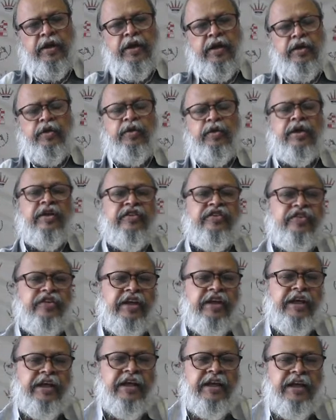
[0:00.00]
You can
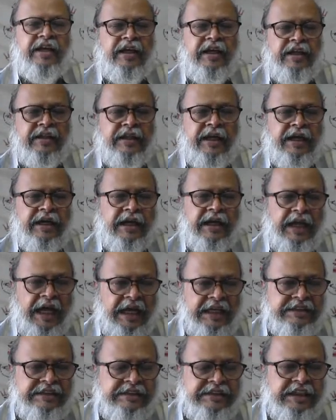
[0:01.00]
see that
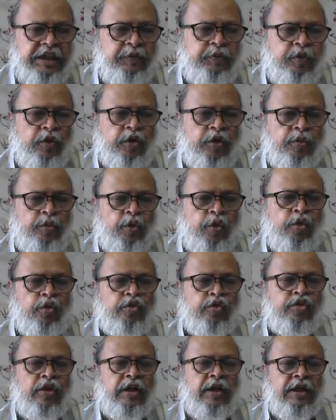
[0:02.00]
last 3-4
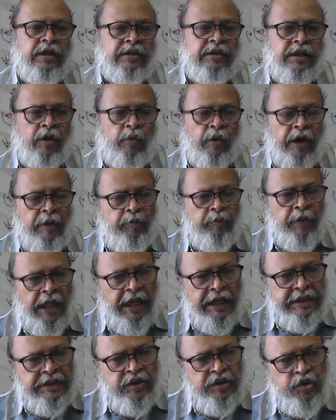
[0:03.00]
moves, the
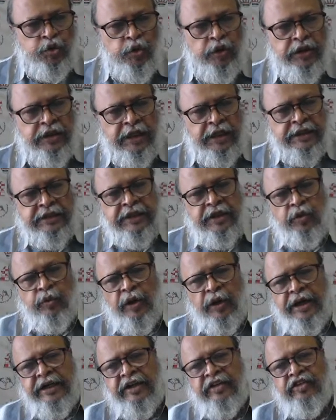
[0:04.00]
black is doing nothing,
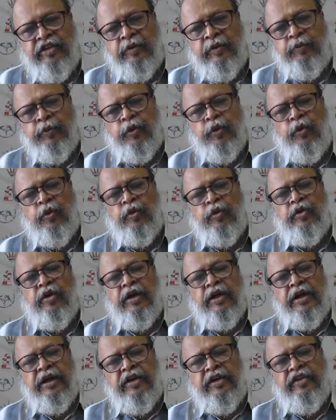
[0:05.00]
white has improved
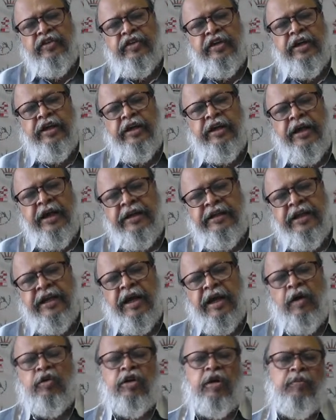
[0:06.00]
his king and the
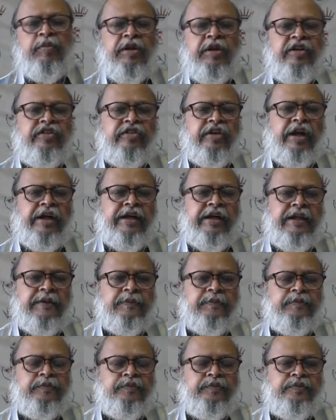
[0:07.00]
counterplay is starting.
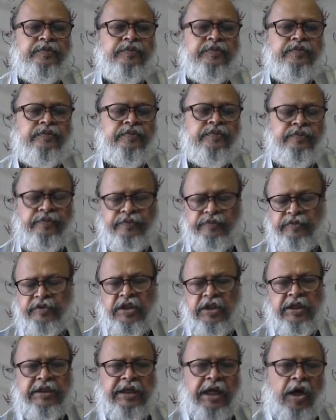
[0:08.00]

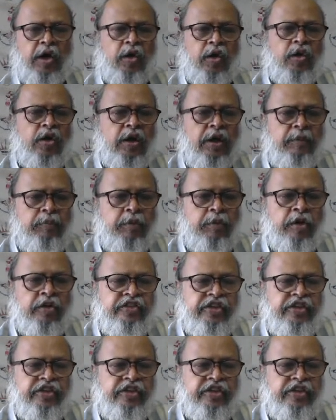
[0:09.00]
Now pawn